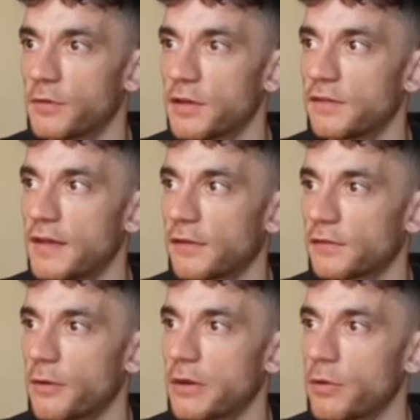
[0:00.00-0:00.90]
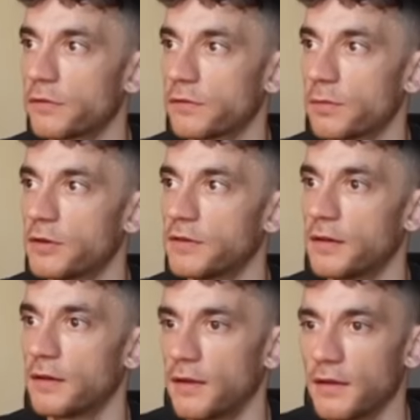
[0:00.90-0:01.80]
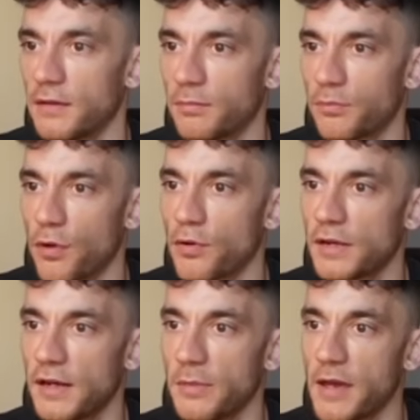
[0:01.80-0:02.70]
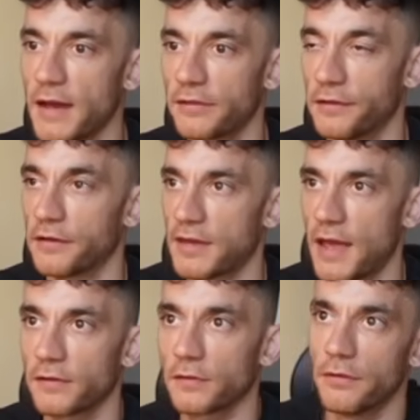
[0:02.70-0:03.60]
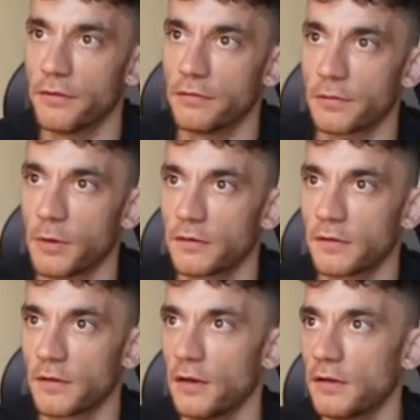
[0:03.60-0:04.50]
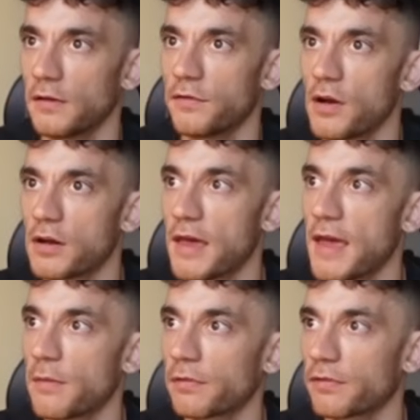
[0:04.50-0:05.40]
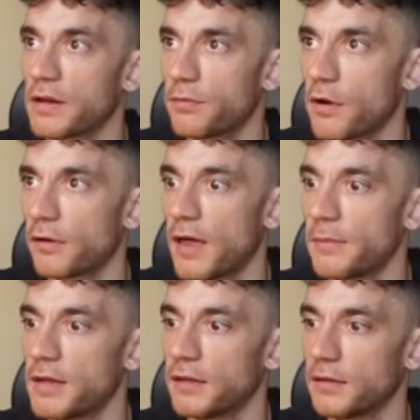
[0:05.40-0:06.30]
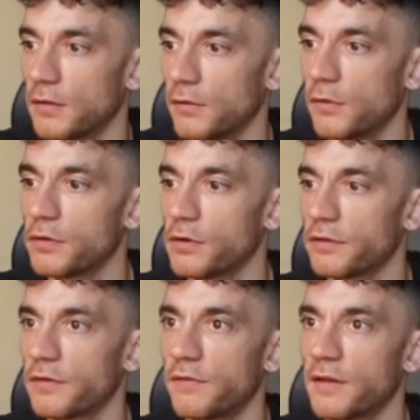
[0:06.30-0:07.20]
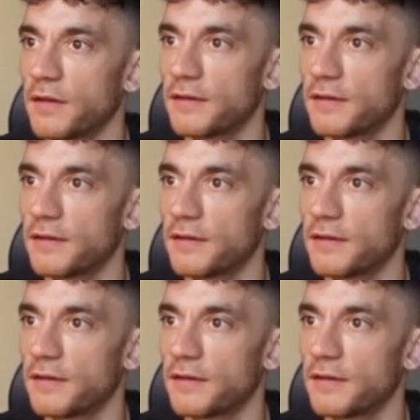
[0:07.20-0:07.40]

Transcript: You can see how slow it was responding. It broke a little bit. I had to cancel the response. So if you're on an M three Pro like me, or you're on something